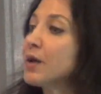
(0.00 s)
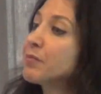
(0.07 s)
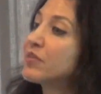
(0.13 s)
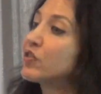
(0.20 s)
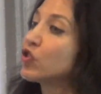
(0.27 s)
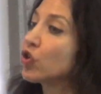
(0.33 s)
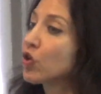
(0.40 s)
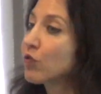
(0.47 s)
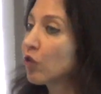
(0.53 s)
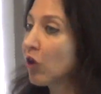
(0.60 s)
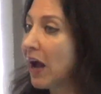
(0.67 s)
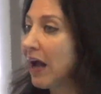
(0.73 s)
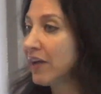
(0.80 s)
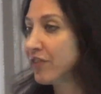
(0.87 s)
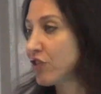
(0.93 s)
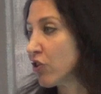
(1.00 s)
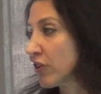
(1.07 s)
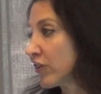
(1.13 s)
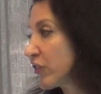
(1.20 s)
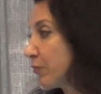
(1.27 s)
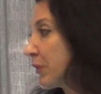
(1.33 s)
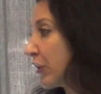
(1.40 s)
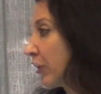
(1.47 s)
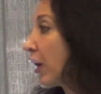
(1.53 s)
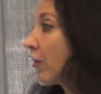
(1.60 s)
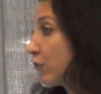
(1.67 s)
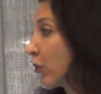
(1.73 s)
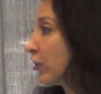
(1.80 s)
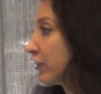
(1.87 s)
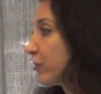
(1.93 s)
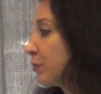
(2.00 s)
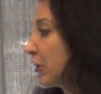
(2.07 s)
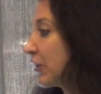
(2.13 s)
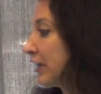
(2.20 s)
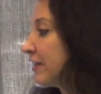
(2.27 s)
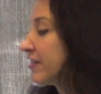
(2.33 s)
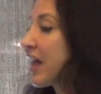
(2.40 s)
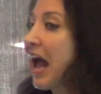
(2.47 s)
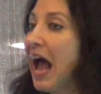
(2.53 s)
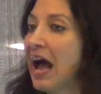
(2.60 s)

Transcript: an observer of your experience